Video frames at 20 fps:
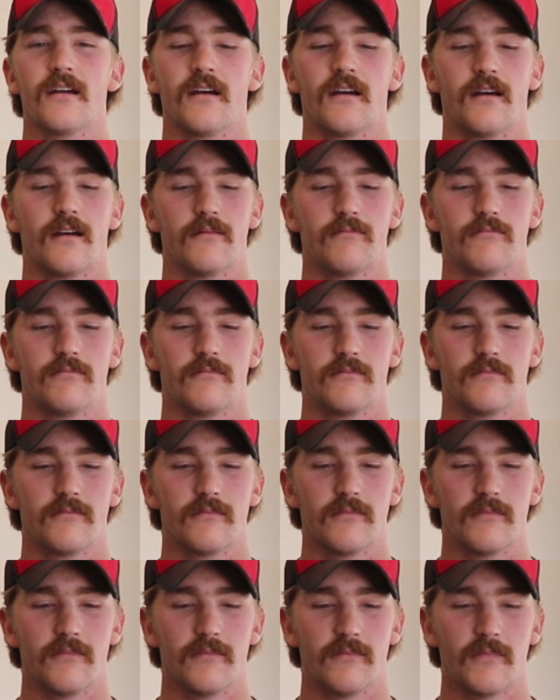
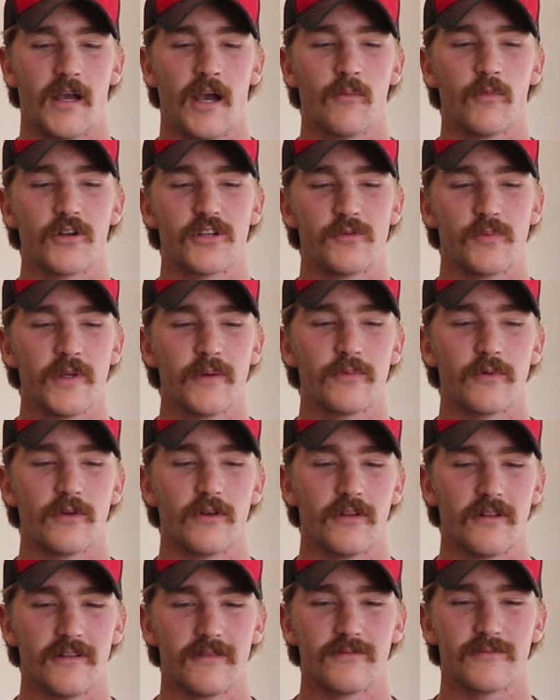how much
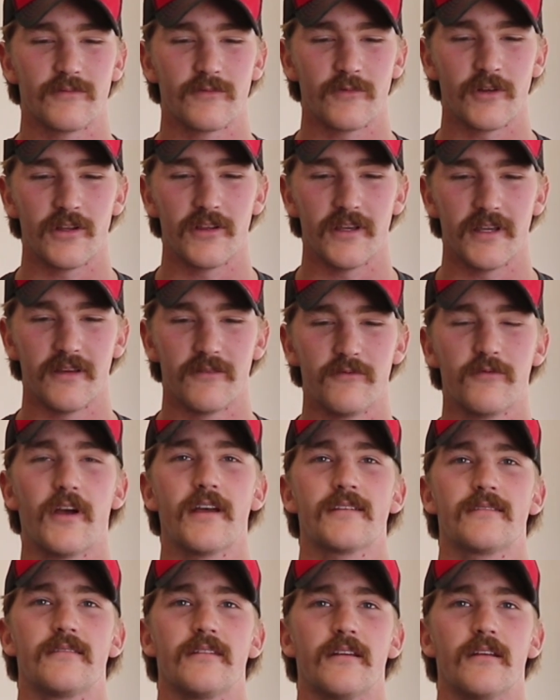people really
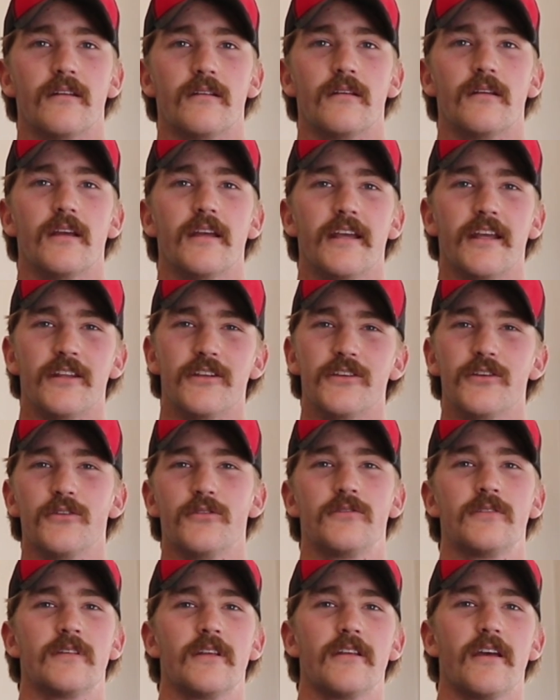invest in
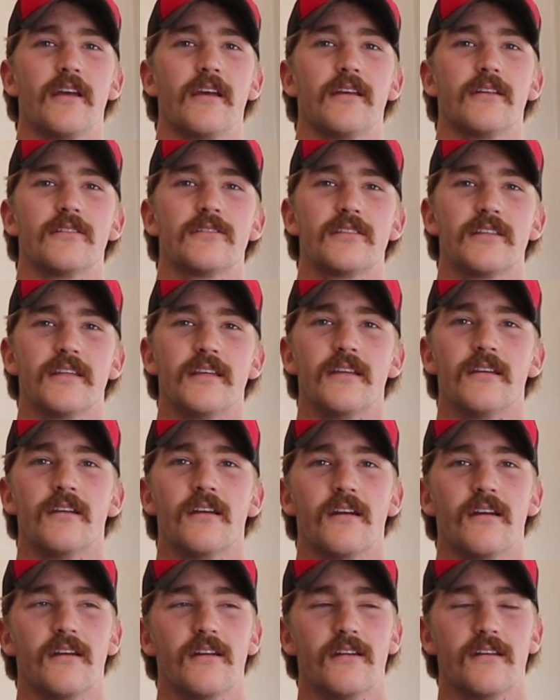youth today, to see
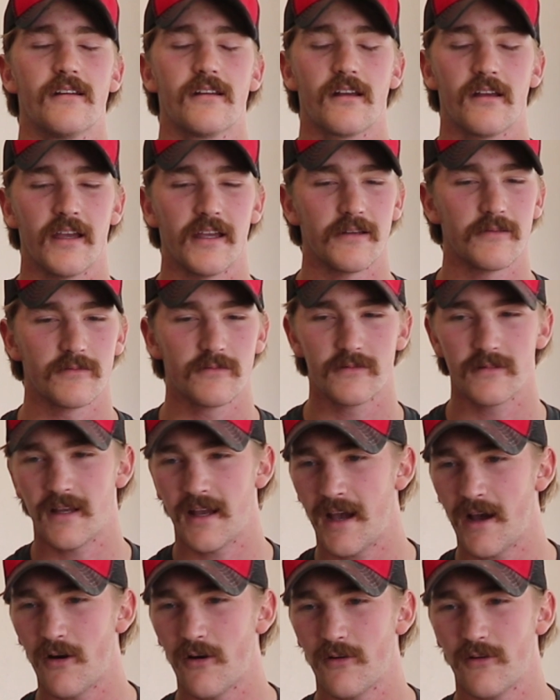like
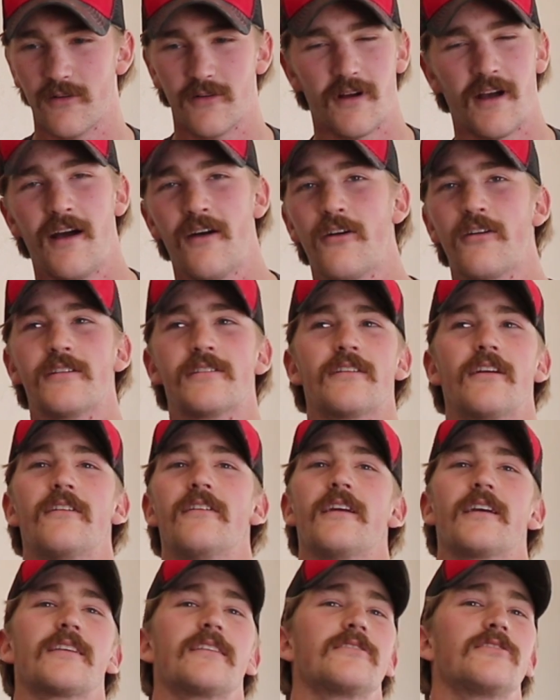how is our
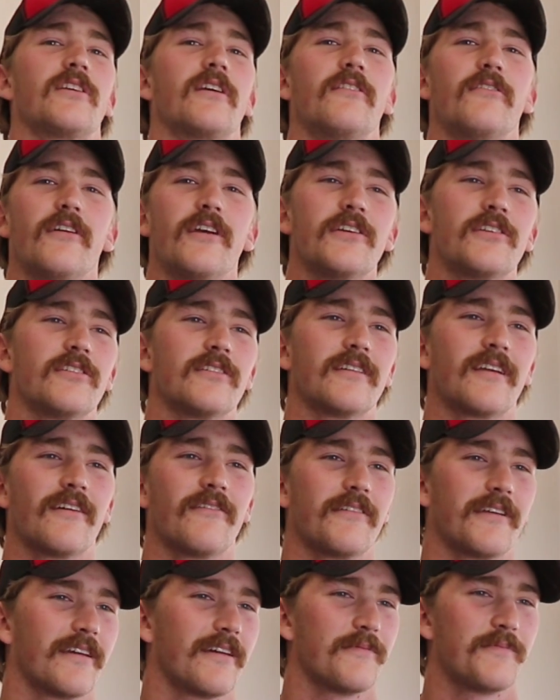next generation
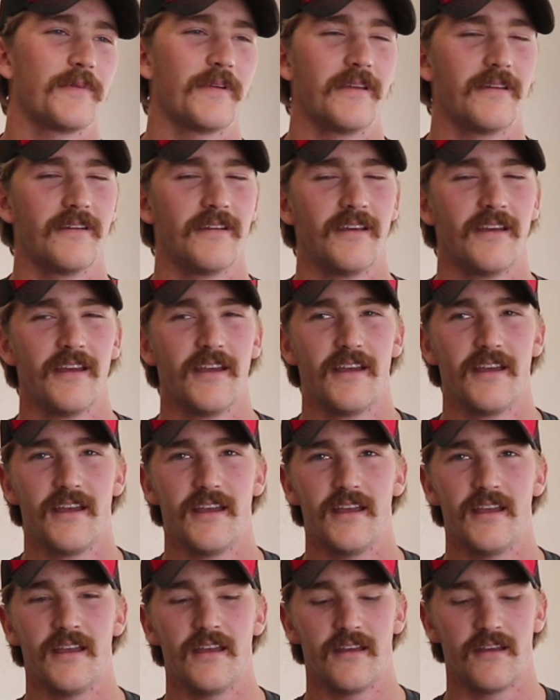coming up,
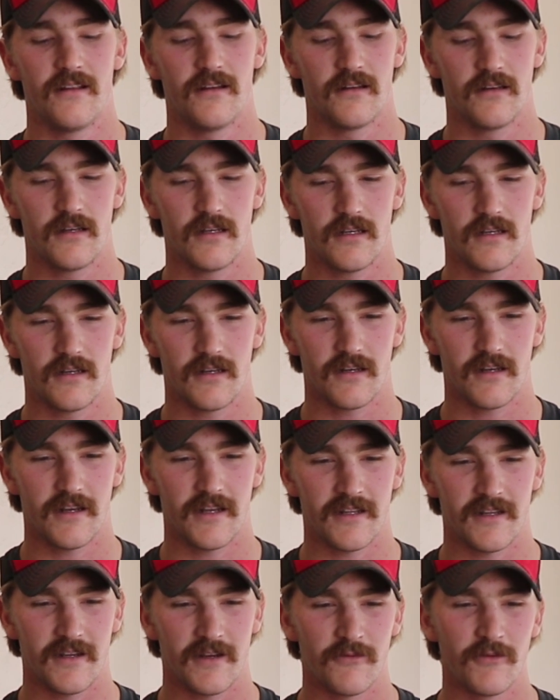and
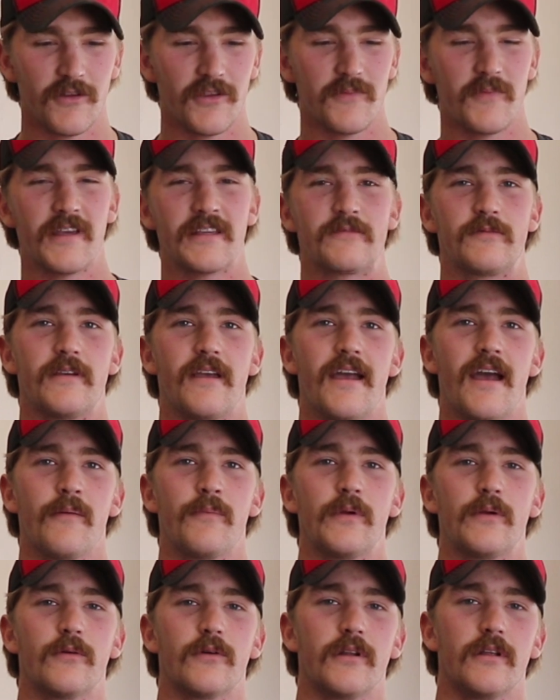it really makes me
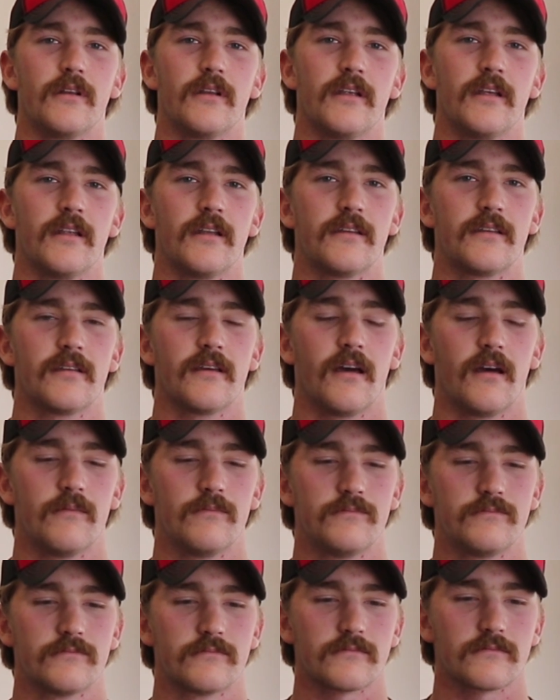happy when
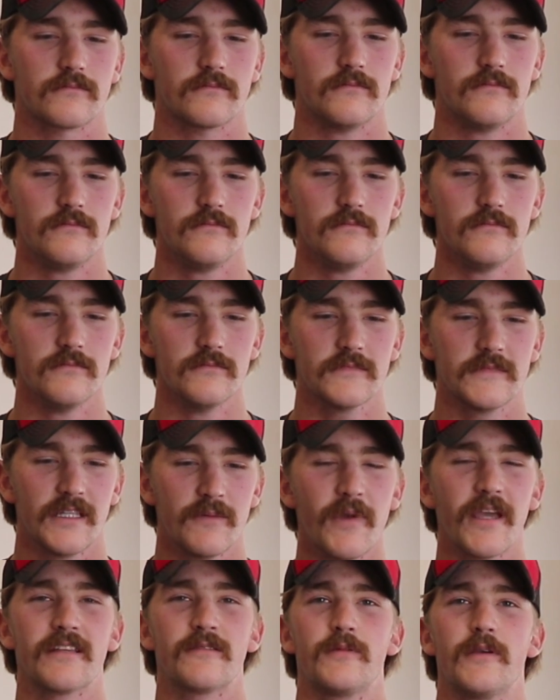
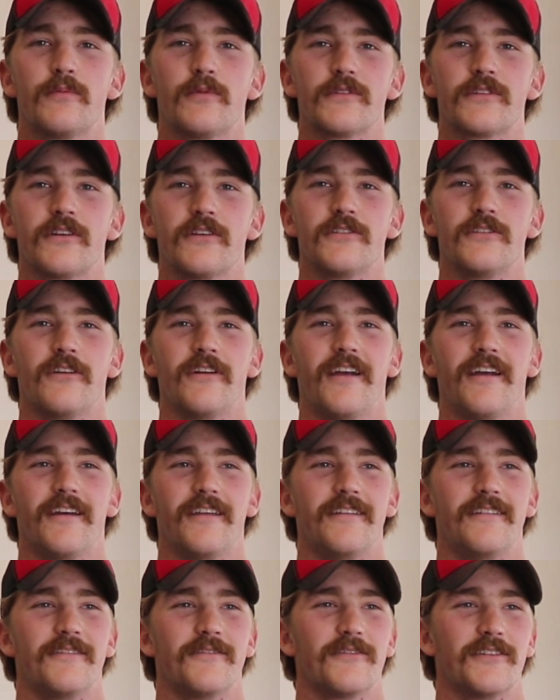it makes people turn their
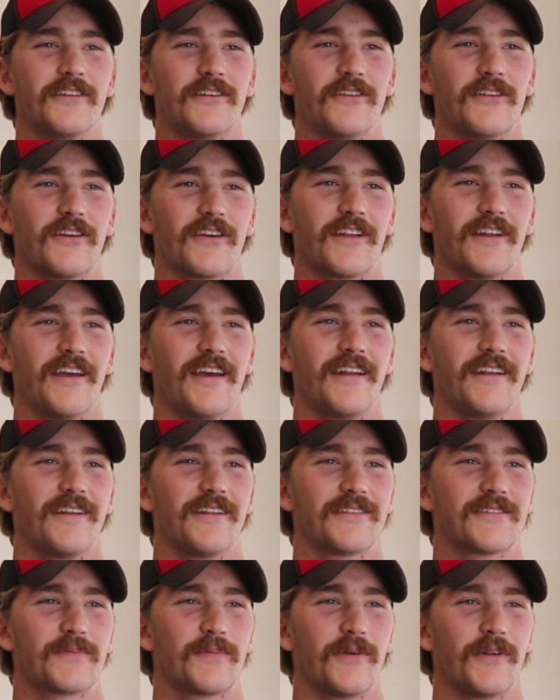head when they're looking at it.
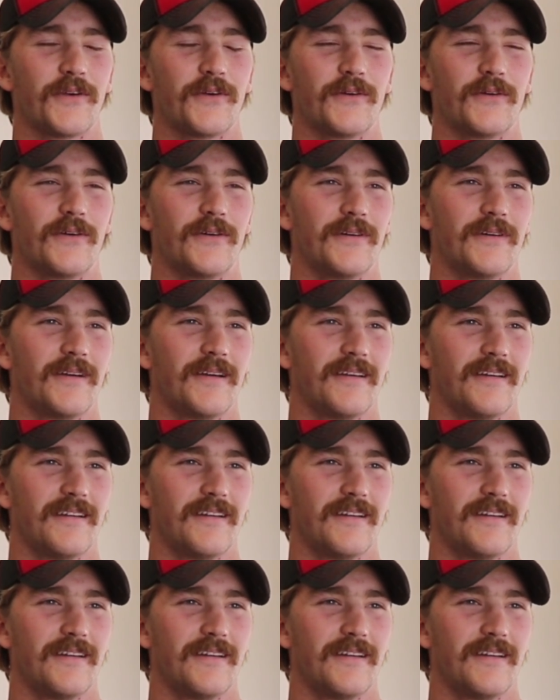It's pretty cool.